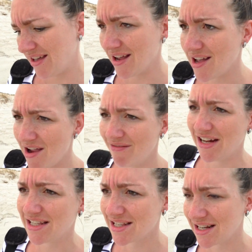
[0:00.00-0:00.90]
And I can't
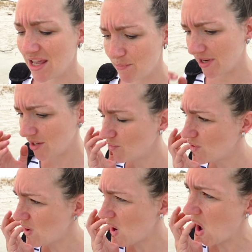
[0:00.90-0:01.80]
really sleep
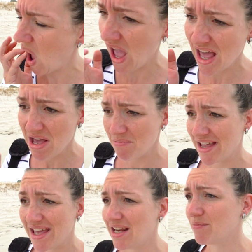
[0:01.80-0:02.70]
anymore,
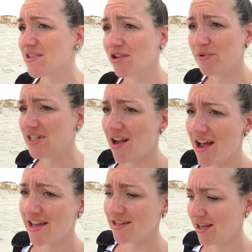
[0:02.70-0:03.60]
but yet I'm super
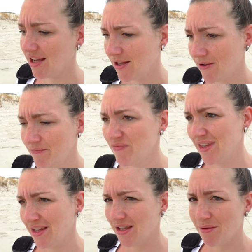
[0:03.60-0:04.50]
tired.
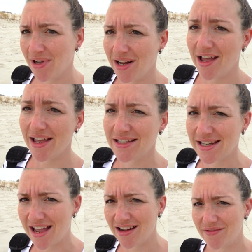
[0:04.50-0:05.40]
But lying
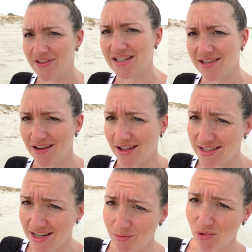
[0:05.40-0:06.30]
down even isn't
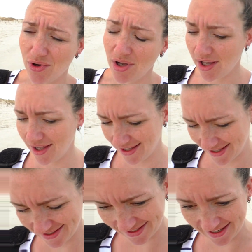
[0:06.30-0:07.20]
nice anymore.
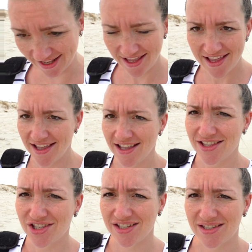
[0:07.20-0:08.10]

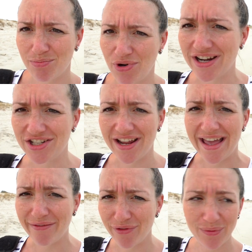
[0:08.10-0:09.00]
it's just pressure
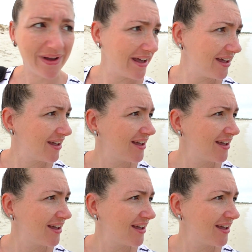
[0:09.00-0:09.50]
everywhere.